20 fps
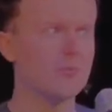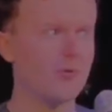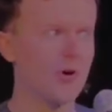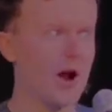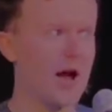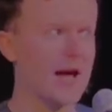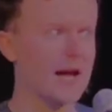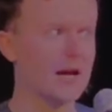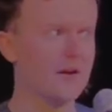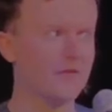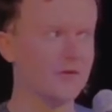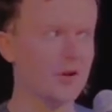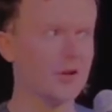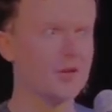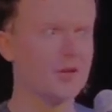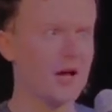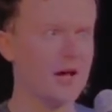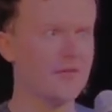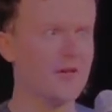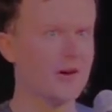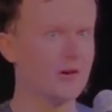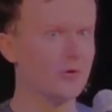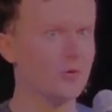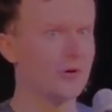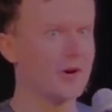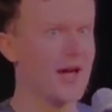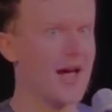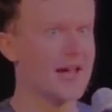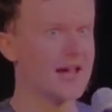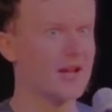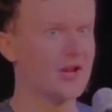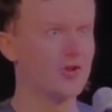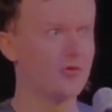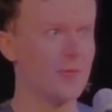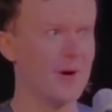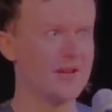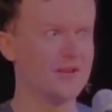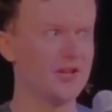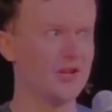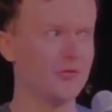brave to say that you're gay in
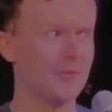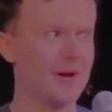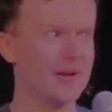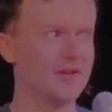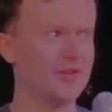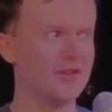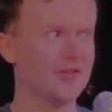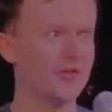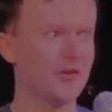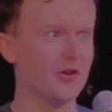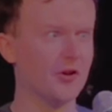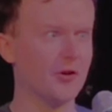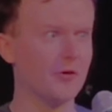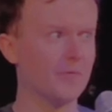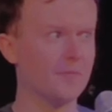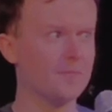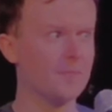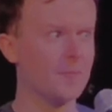2022.